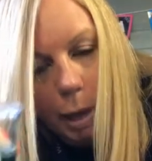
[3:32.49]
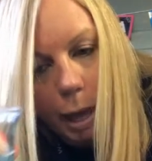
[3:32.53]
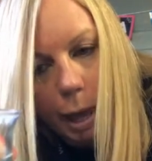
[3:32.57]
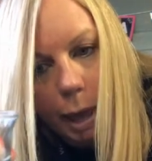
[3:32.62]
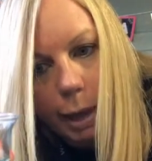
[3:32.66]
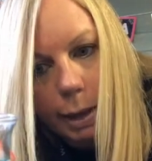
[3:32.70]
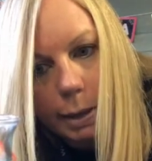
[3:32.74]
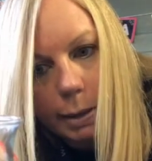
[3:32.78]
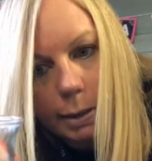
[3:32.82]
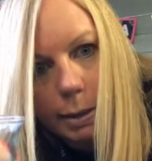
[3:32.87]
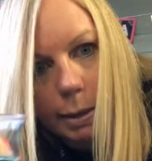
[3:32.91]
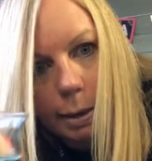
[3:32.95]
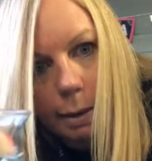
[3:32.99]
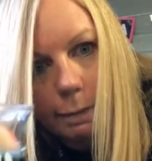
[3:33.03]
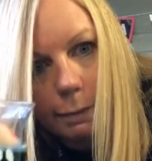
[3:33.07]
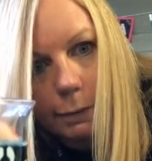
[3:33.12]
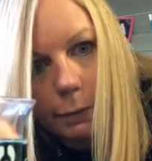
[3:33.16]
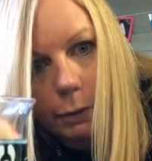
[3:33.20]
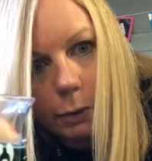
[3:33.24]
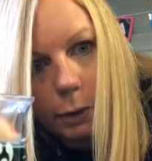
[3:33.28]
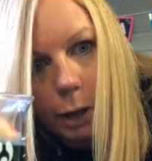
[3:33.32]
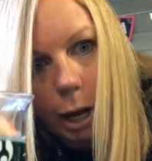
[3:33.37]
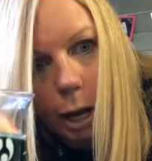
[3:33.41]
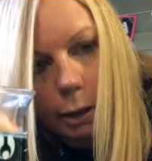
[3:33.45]
and some
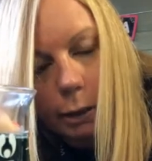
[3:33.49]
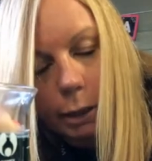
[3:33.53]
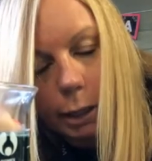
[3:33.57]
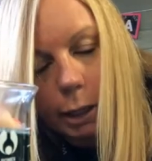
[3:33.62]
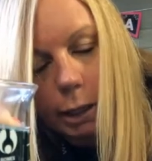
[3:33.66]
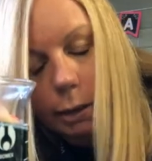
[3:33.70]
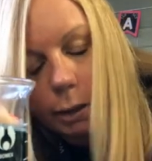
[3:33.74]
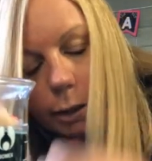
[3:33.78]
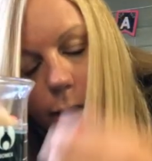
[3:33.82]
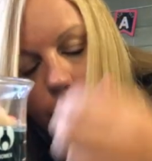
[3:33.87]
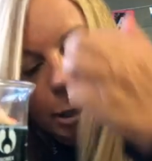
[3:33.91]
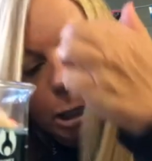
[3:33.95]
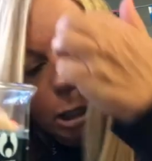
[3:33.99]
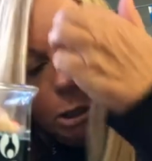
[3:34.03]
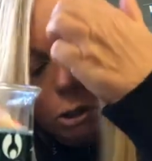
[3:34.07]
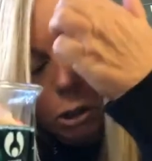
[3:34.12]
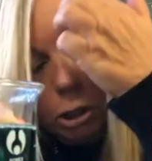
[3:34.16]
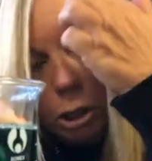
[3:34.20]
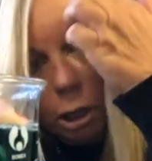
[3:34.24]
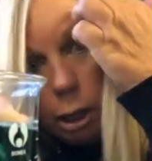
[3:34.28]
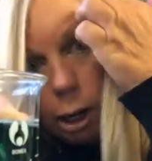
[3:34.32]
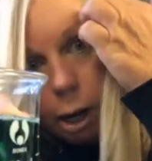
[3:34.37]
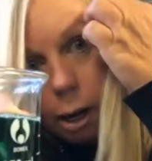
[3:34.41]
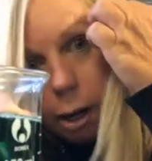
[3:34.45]
food coloring, a little bit of
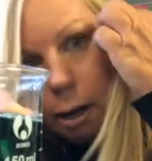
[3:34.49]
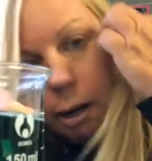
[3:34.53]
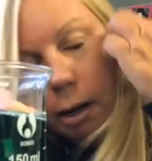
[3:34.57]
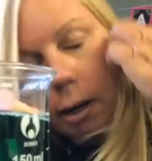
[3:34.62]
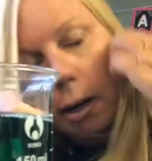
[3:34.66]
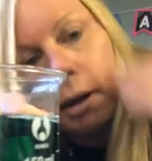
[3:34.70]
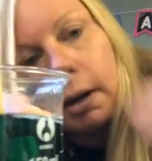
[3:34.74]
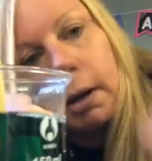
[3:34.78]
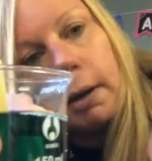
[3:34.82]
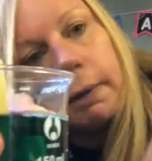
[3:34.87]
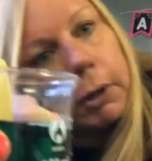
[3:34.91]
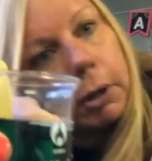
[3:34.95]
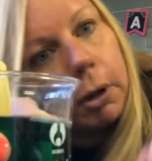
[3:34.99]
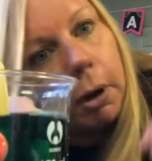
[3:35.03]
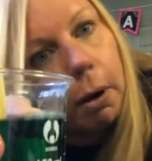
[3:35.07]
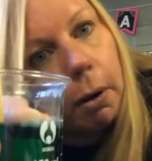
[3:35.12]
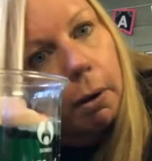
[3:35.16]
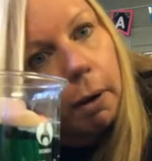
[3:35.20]
sugar. If you go